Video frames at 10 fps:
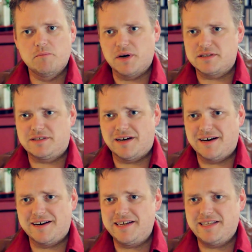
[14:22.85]
but
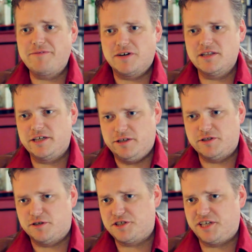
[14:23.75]
uh, he definitely
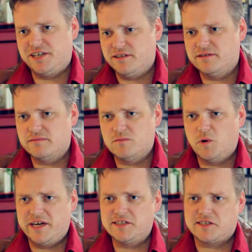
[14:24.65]
used their skin in
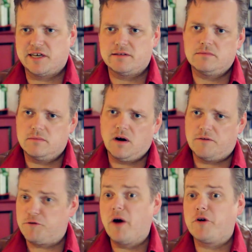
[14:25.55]
ways that
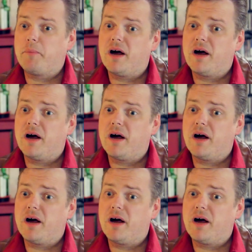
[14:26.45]
are frowned